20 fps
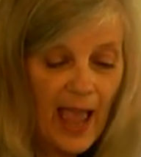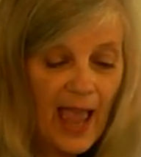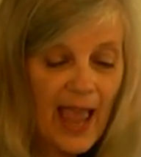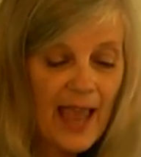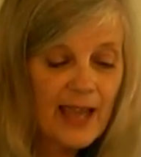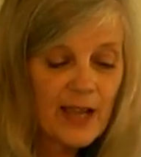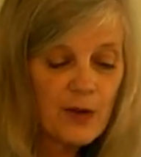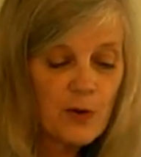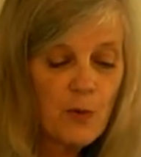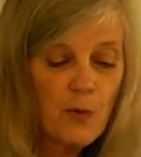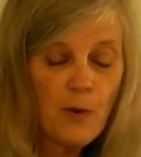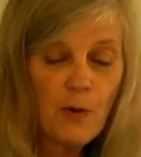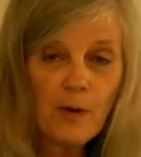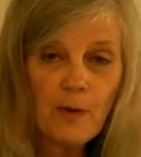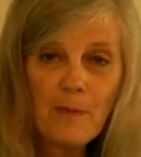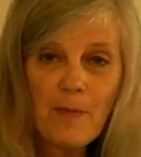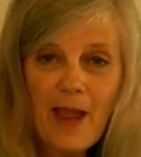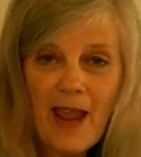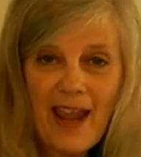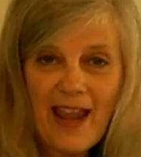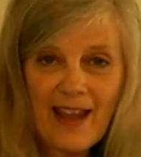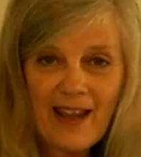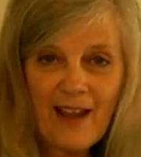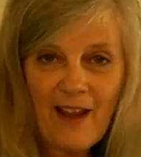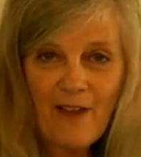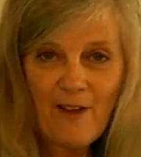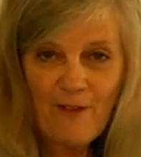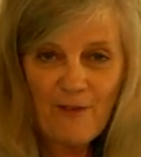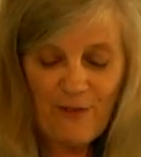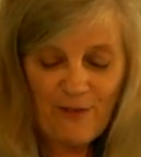a gourmet
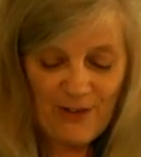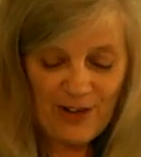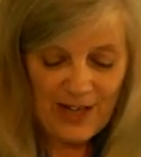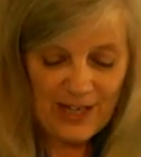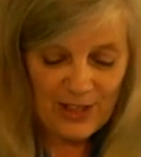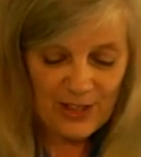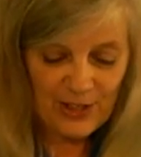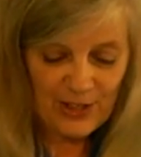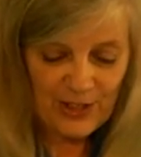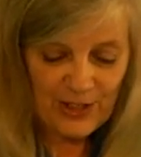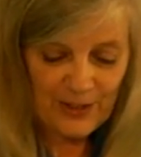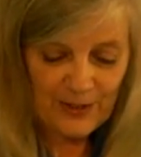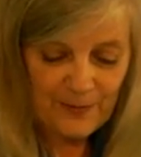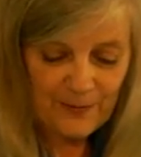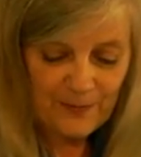feast.